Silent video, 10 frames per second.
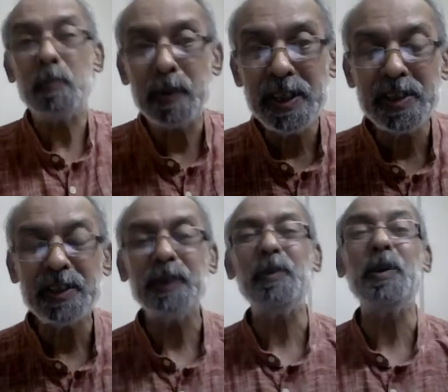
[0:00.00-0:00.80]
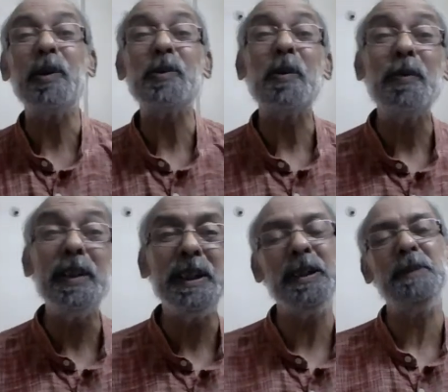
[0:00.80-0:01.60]
preach the
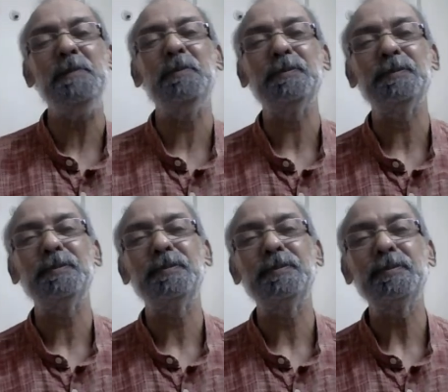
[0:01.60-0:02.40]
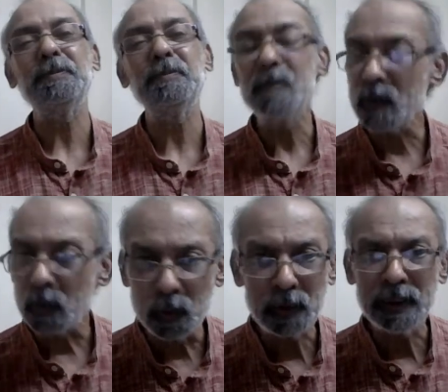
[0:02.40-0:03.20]
philosophy.
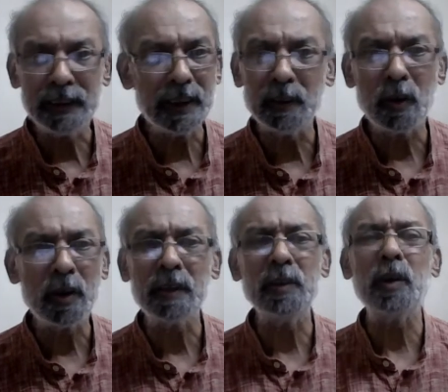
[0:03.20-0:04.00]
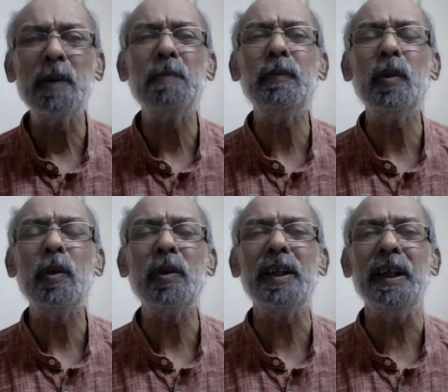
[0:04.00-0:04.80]
Only then, not
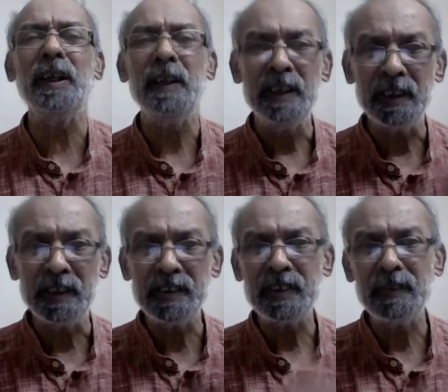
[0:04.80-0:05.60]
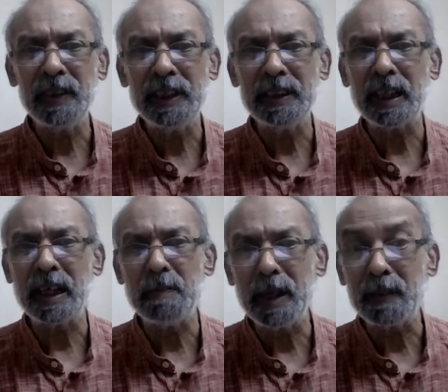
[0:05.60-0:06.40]
before receiving the
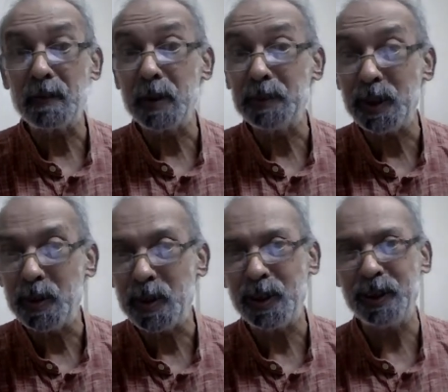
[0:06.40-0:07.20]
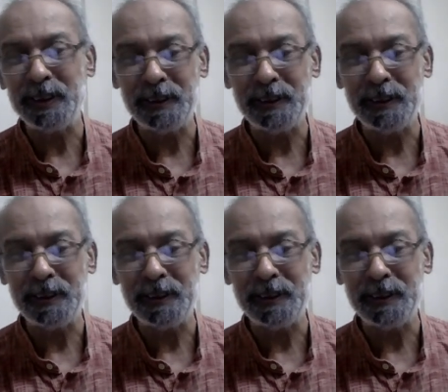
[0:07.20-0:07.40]
command from the God.